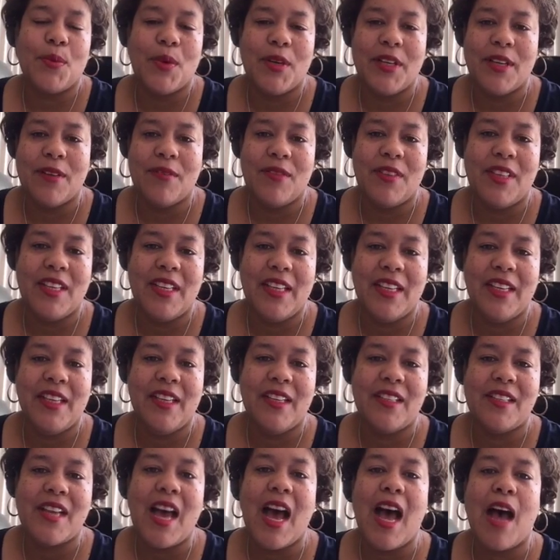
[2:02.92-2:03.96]
one of
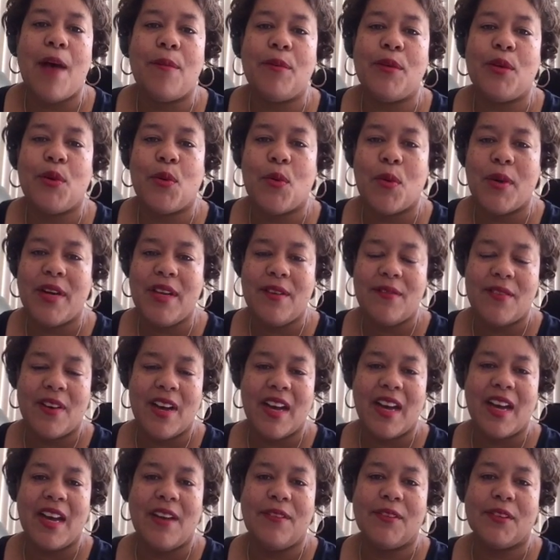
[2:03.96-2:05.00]
the top
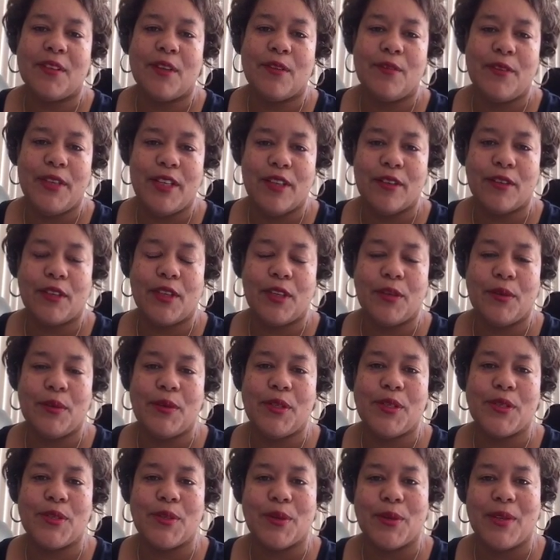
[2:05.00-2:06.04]
25 career
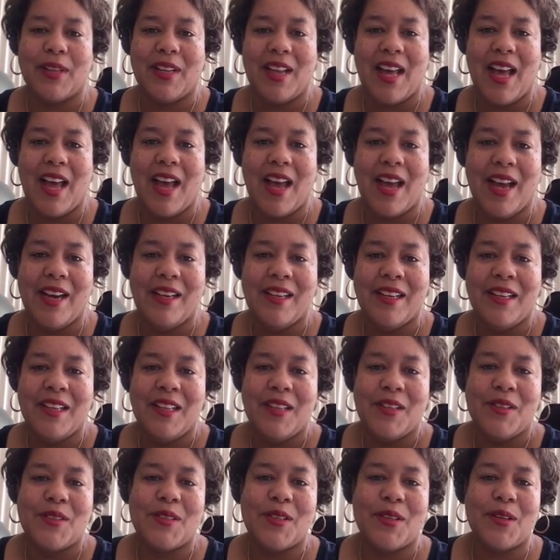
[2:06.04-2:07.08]
coaches online.
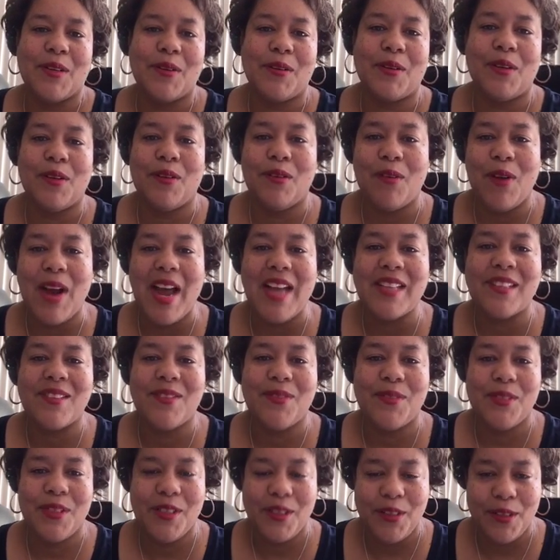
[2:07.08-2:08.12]
So congrats
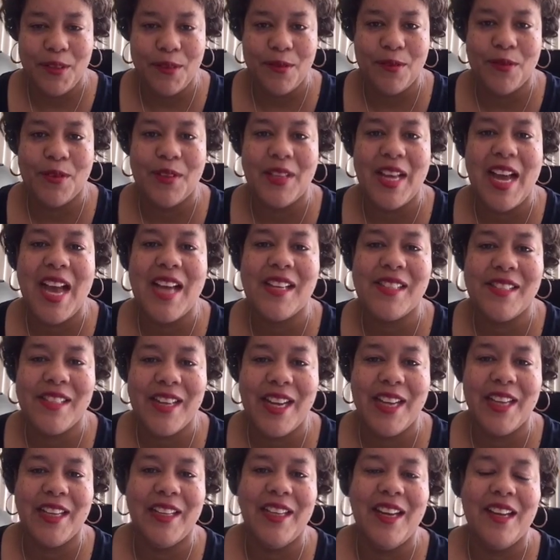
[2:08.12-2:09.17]
to you for that,
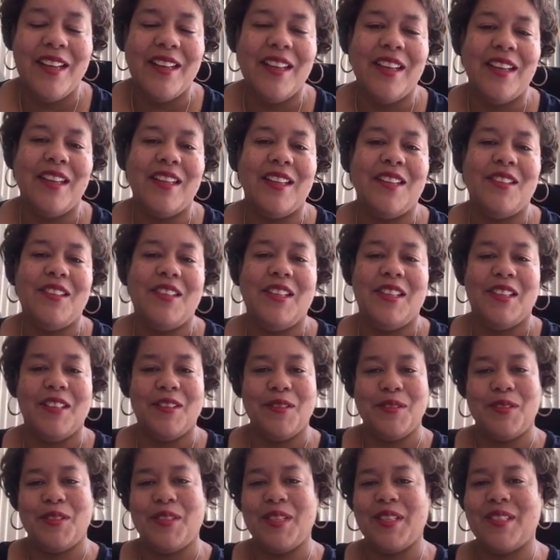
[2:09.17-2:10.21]
Jay. And
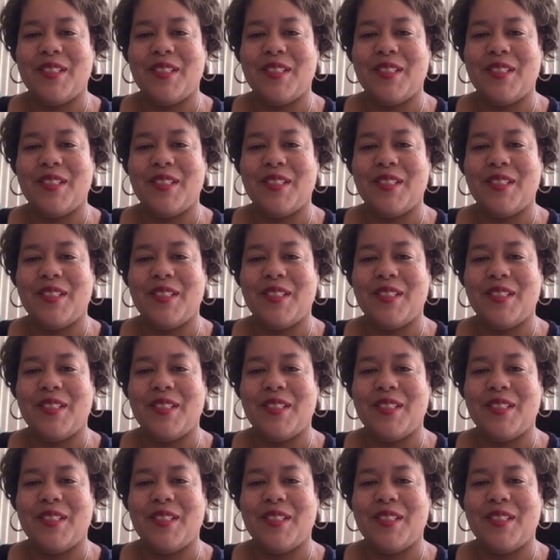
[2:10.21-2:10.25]
I'm